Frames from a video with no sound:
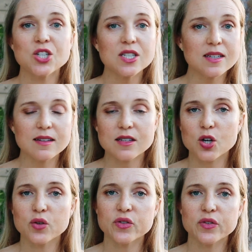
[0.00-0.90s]
just as an
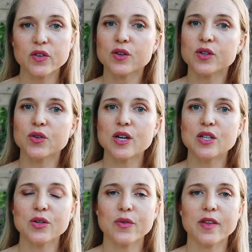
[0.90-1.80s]
overview, you can
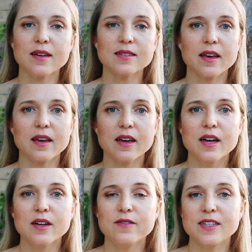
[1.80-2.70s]
do things like
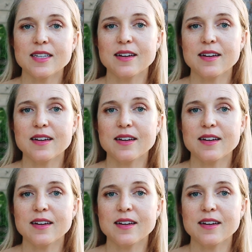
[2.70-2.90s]
visit